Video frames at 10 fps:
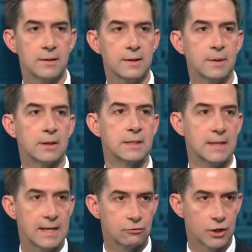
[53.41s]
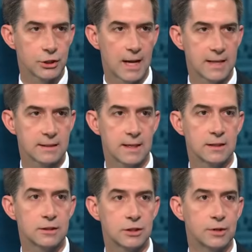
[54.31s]
the ability to take Russian
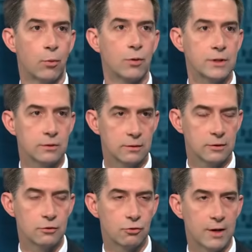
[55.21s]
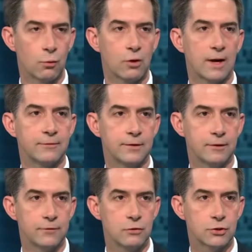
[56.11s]
assets to support U- the Ukraine war effort in
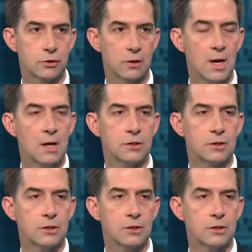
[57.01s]
the future.